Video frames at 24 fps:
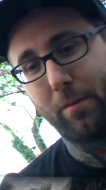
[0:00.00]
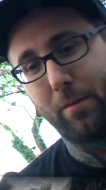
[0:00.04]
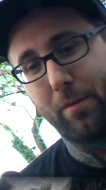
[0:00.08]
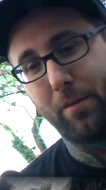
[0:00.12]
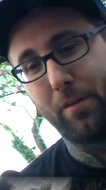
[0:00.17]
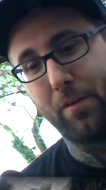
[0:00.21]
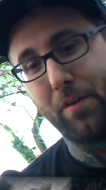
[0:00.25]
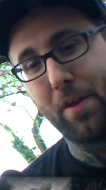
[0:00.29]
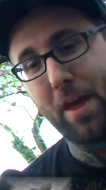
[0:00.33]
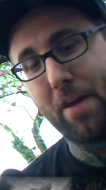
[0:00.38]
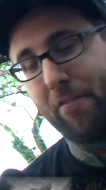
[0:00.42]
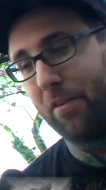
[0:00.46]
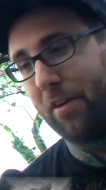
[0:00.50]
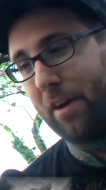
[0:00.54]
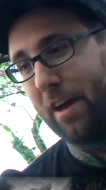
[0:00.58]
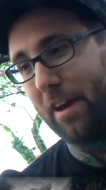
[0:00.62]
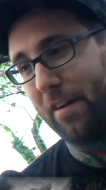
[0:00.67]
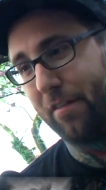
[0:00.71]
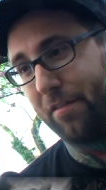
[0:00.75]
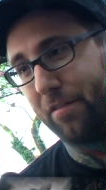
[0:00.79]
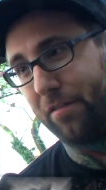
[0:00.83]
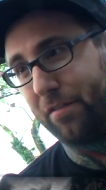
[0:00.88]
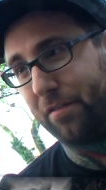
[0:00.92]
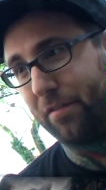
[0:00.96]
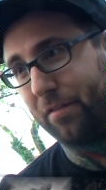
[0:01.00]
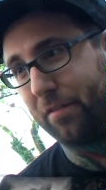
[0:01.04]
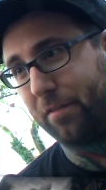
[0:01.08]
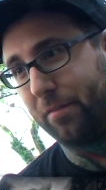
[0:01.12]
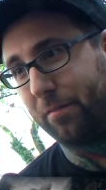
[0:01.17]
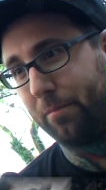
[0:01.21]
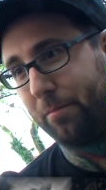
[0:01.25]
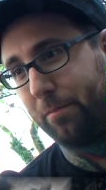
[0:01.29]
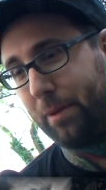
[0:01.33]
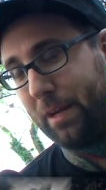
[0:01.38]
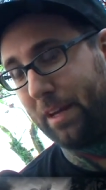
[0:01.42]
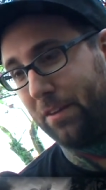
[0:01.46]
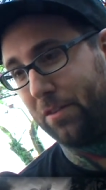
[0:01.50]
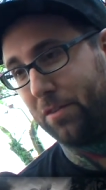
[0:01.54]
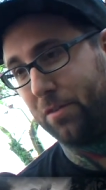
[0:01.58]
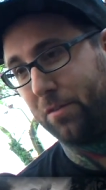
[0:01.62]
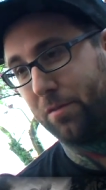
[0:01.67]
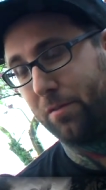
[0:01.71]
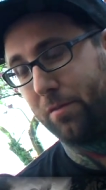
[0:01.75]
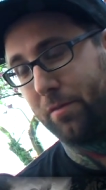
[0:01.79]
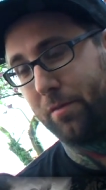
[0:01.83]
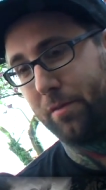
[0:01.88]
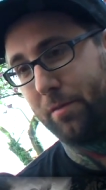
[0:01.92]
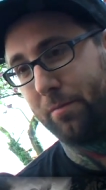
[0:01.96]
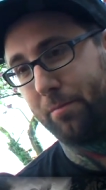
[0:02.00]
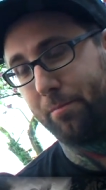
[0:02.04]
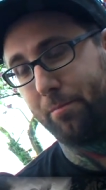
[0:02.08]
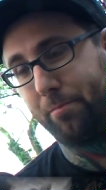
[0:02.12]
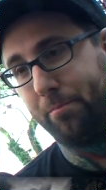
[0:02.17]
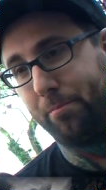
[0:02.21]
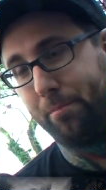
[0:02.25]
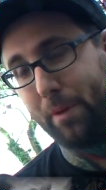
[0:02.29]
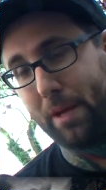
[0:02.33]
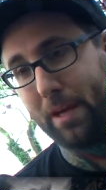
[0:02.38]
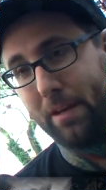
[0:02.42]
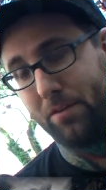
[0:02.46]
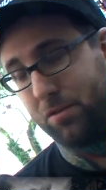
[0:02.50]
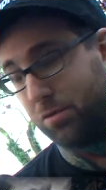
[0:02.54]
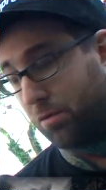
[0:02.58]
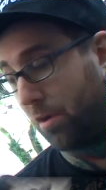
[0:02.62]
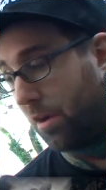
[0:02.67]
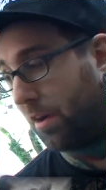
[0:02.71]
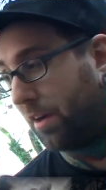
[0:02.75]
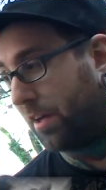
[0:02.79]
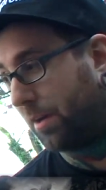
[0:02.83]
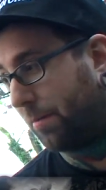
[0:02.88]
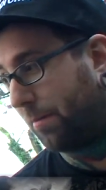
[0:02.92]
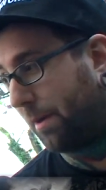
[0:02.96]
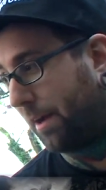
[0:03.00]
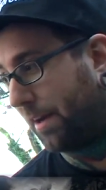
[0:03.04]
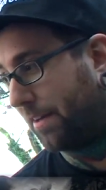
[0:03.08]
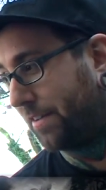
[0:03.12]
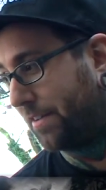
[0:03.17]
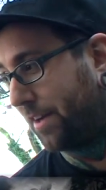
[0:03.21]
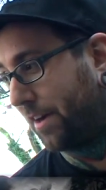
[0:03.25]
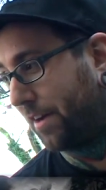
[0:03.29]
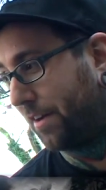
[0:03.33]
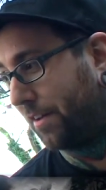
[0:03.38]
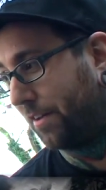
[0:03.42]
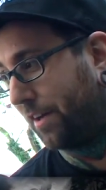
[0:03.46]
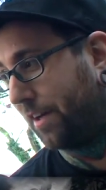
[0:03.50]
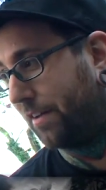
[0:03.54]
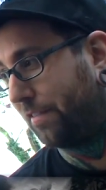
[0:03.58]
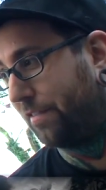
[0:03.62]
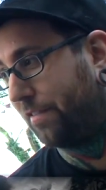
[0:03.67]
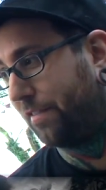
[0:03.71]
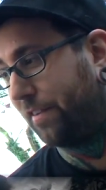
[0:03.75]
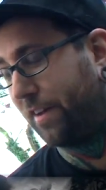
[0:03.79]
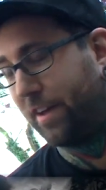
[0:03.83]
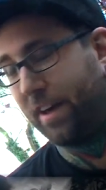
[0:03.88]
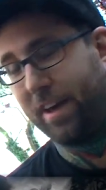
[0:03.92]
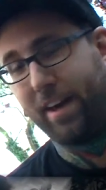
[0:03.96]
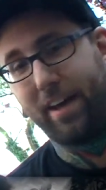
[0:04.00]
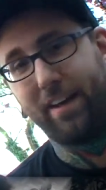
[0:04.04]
Never have being drunk in my entire life.